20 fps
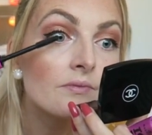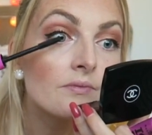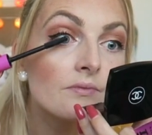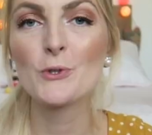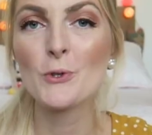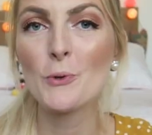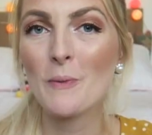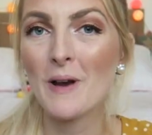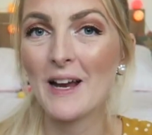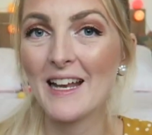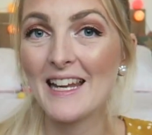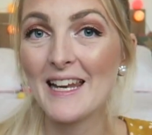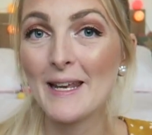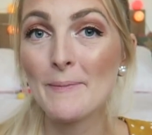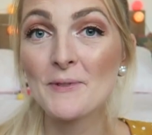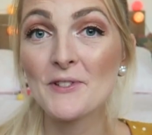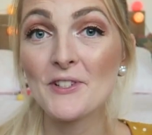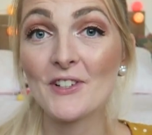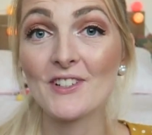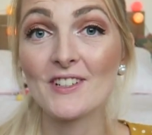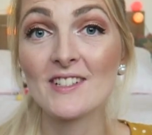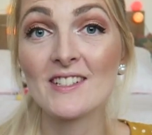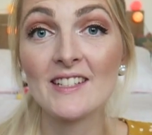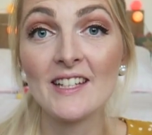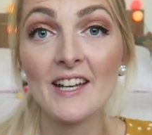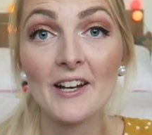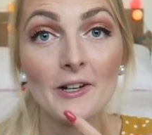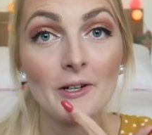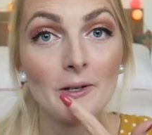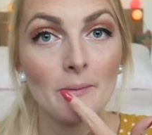Also, my lips are
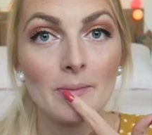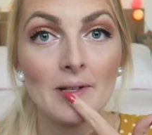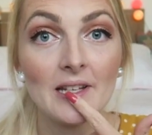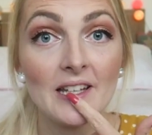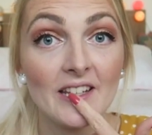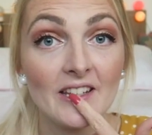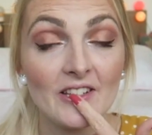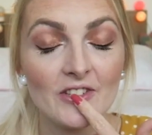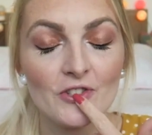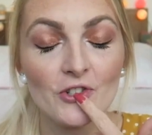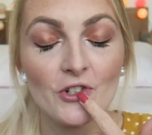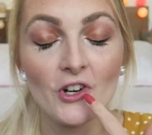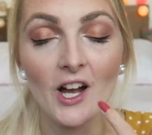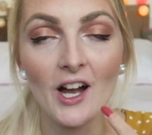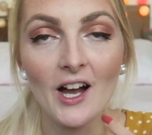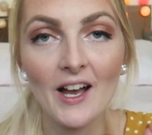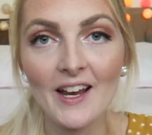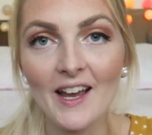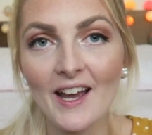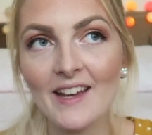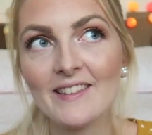terribly dry.